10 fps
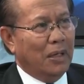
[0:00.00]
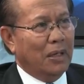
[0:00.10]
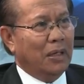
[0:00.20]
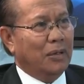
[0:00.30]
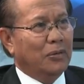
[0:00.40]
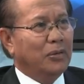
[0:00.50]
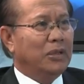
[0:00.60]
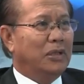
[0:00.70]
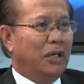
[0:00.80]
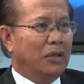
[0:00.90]
uh, who
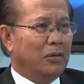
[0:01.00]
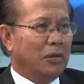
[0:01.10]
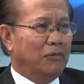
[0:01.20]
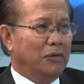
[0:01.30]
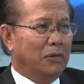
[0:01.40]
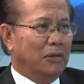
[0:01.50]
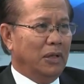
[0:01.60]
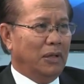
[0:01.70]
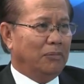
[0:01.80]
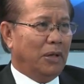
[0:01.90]
is there to refute
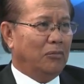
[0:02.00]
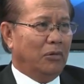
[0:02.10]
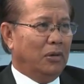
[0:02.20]
that palm